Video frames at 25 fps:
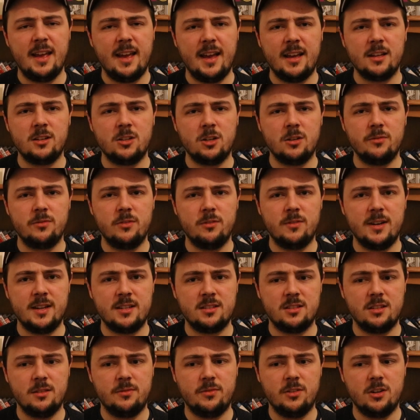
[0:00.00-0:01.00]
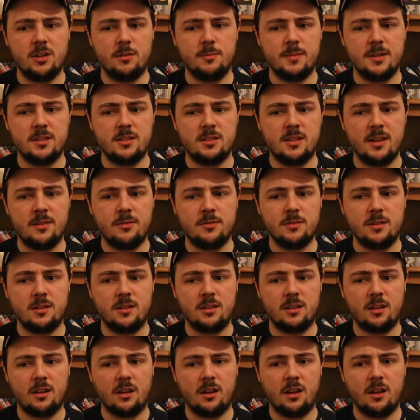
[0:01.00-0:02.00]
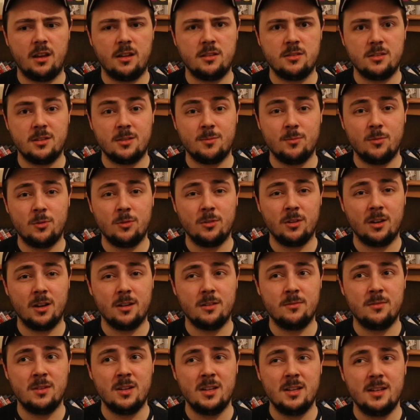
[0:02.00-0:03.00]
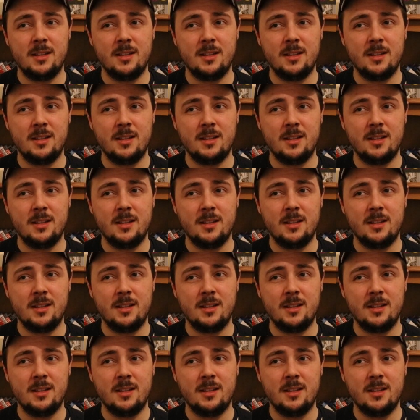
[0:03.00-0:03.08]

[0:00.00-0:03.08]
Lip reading: a lot of the rest of the film is definitely, it's more kind of,